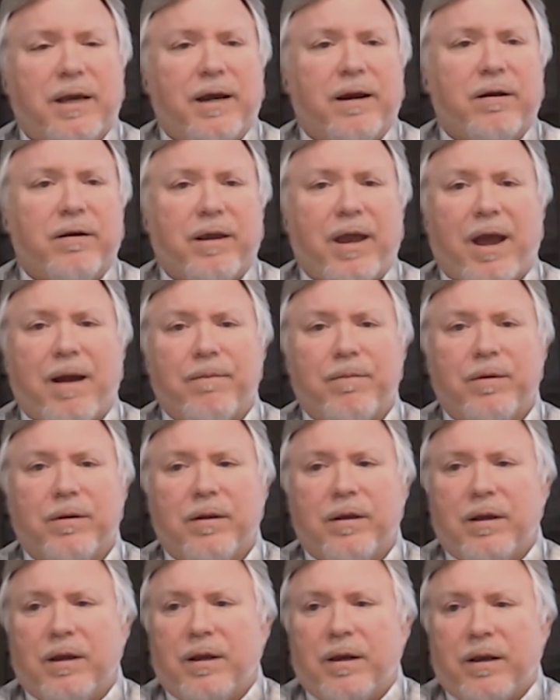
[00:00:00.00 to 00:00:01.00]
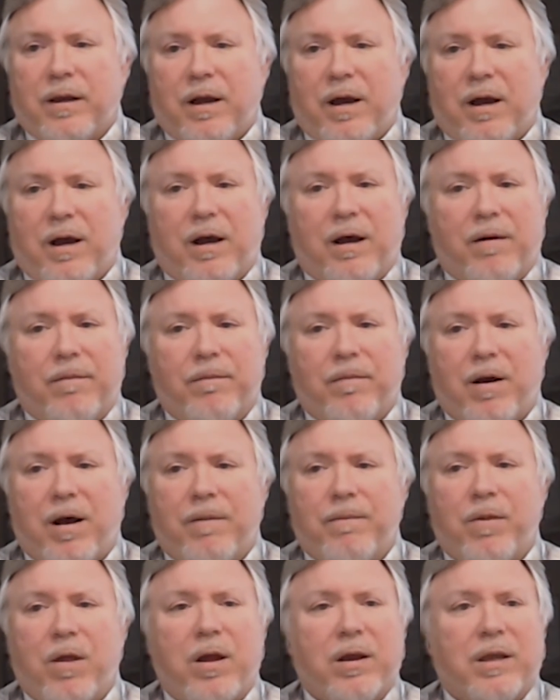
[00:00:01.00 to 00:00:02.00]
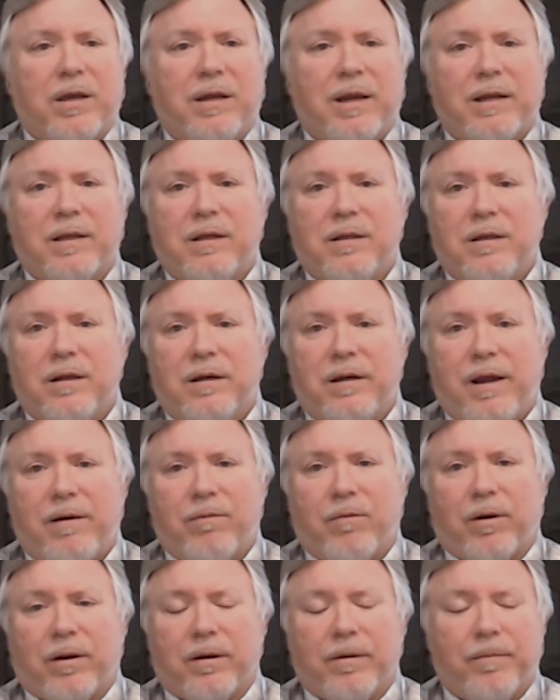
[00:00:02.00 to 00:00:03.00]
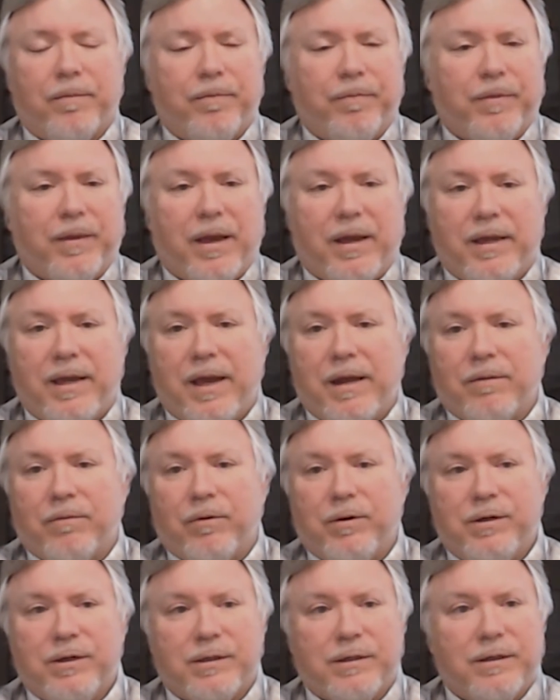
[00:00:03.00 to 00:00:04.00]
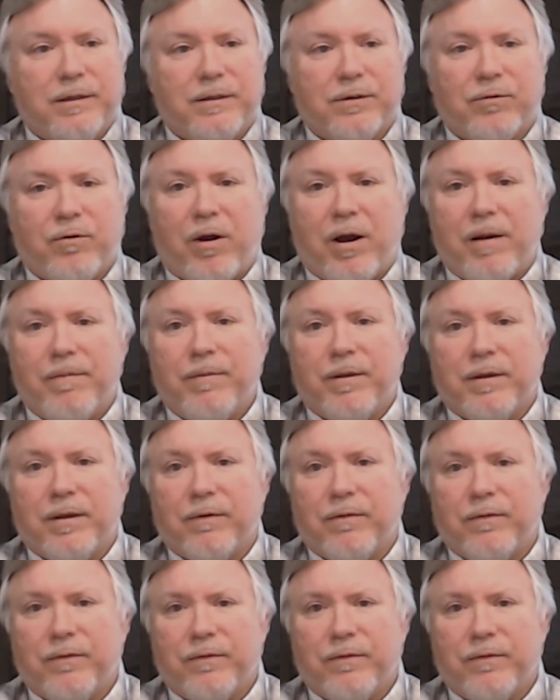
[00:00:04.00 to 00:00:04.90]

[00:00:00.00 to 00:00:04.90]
air gapped. I'm not connected to the network. Again, we just described that the